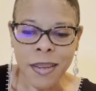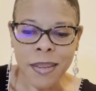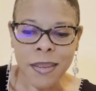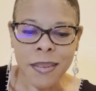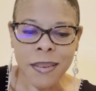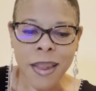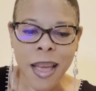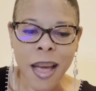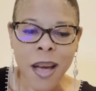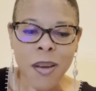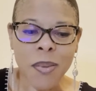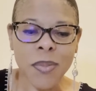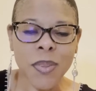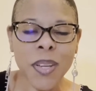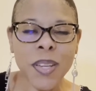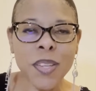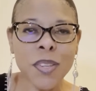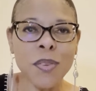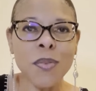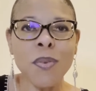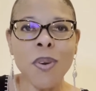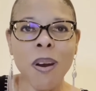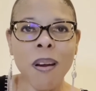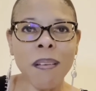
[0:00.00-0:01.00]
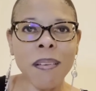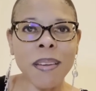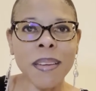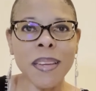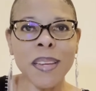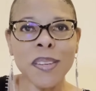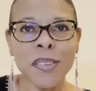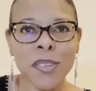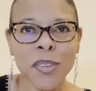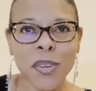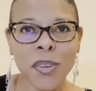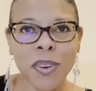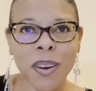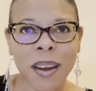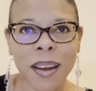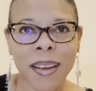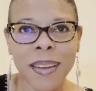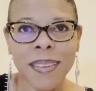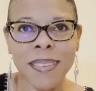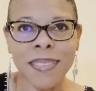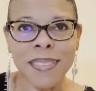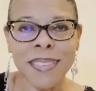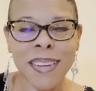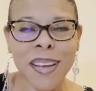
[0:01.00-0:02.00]
now that you are in
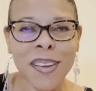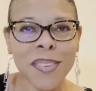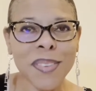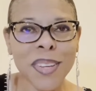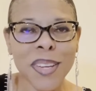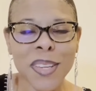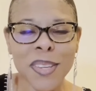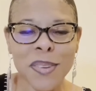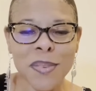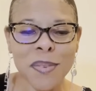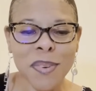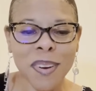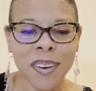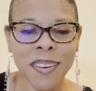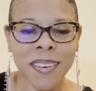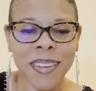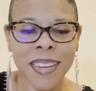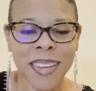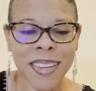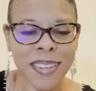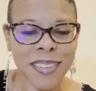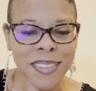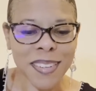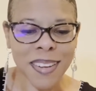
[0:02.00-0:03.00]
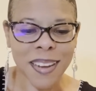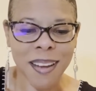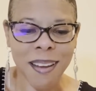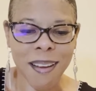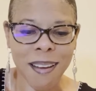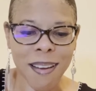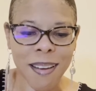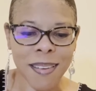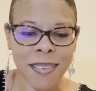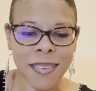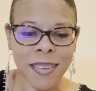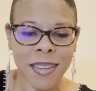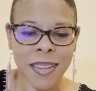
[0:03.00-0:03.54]
Christ, now that you are in God?